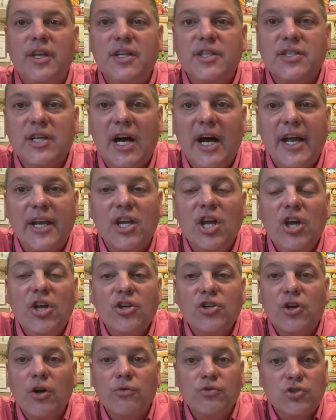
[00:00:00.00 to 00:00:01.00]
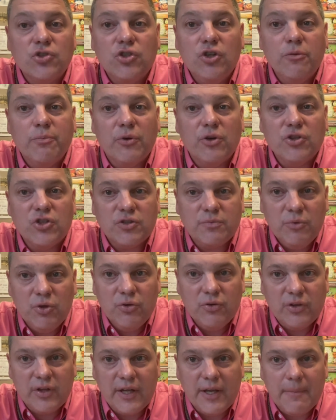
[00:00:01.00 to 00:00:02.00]
design go super
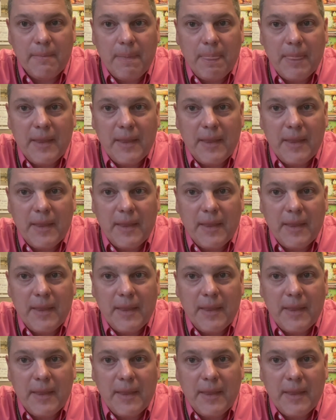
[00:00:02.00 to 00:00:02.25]
smoothly.